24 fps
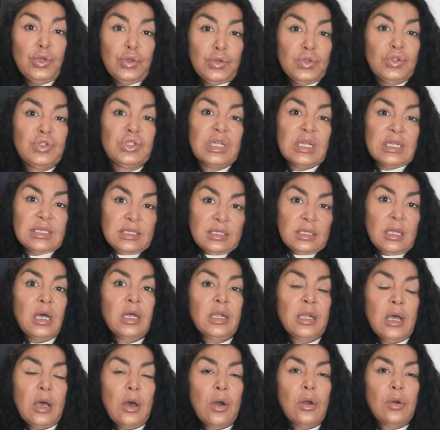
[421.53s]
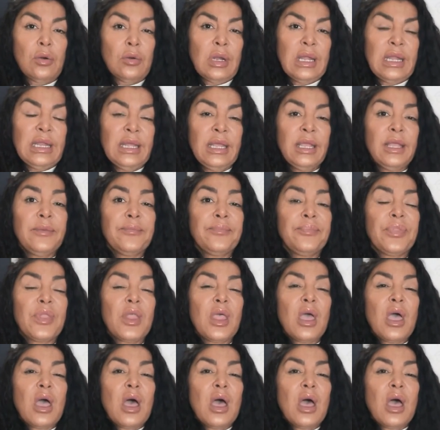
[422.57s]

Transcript: use Asana already,